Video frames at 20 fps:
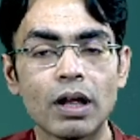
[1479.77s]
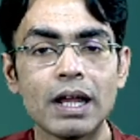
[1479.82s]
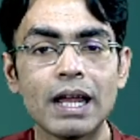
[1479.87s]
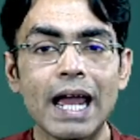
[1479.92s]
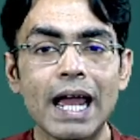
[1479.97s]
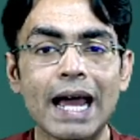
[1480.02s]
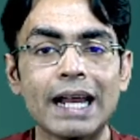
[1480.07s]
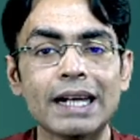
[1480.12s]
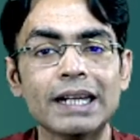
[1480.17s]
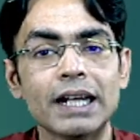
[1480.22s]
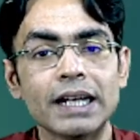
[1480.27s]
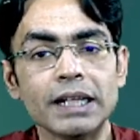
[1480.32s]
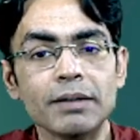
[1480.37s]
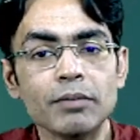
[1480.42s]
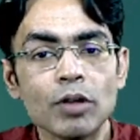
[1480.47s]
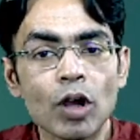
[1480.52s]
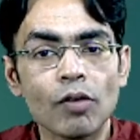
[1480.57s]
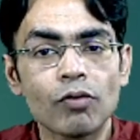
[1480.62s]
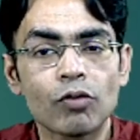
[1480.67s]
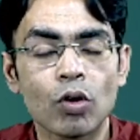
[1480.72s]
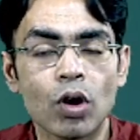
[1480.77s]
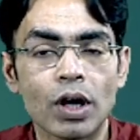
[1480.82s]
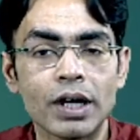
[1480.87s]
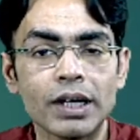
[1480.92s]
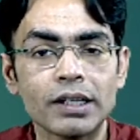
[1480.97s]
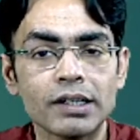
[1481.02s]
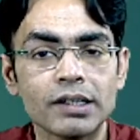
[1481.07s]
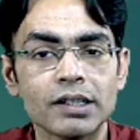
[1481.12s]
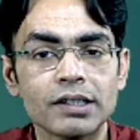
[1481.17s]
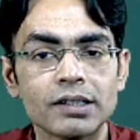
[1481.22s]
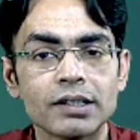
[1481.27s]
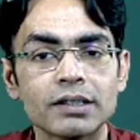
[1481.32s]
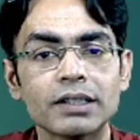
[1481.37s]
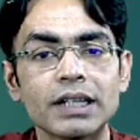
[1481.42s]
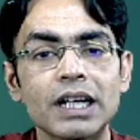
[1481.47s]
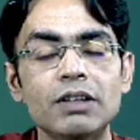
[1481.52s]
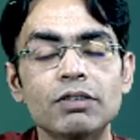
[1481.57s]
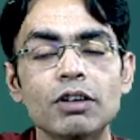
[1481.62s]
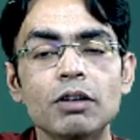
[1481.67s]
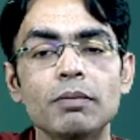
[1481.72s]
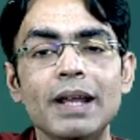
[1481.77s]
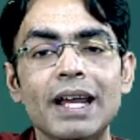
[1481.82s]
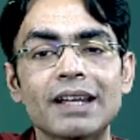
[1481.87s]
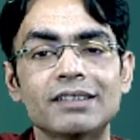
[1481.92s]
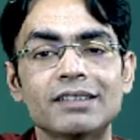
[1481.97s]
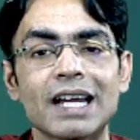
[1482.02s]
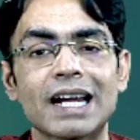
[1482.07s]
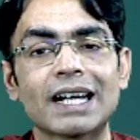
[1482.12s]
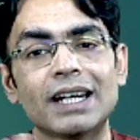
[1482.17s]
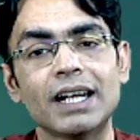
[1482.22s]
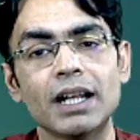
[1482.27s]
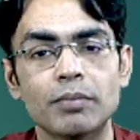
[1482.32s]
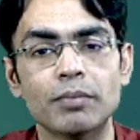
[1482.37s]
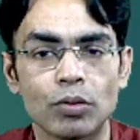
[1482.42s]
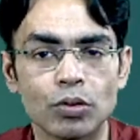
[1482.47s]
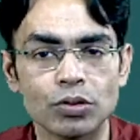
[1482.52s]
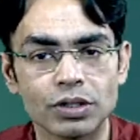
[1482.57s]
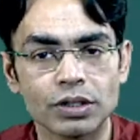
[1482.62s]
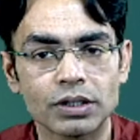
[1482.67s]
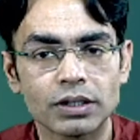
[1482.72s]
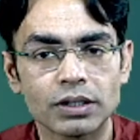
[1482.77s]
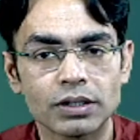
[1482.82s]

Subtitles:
And in anemia of chronic diseases, it will be exactly opposite.